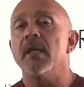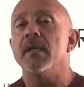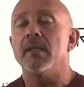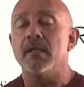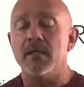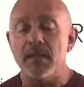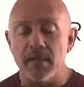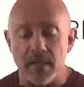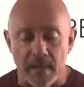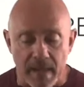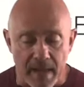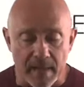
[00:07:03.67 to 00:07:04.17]

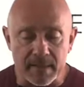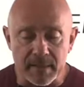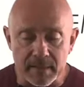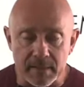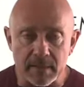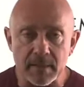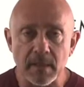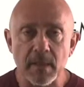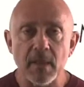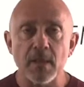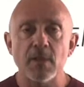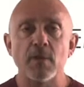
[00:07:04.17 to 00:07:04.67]
Yes,
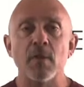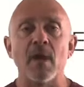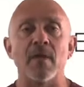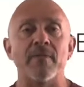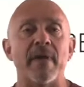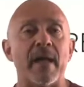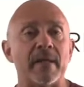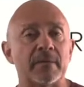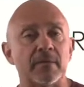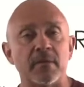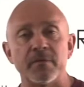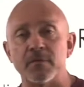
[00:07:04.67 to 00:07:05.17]
you have
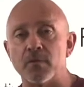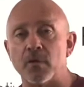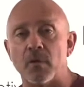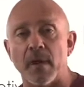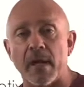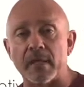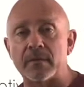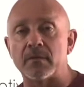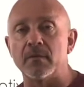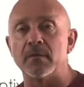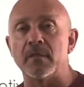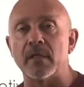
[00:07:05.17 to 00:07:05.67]
Active
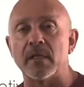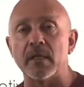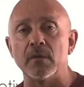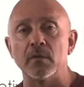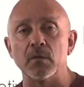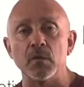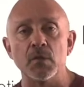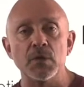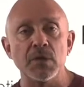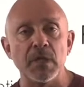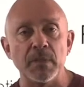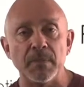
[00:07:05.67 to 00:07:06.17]
Directory that can
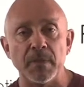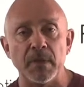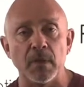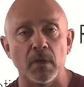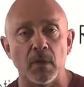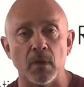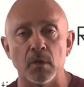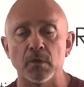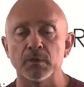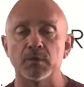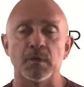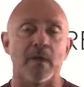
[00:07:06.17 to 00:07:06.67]
do GPOs.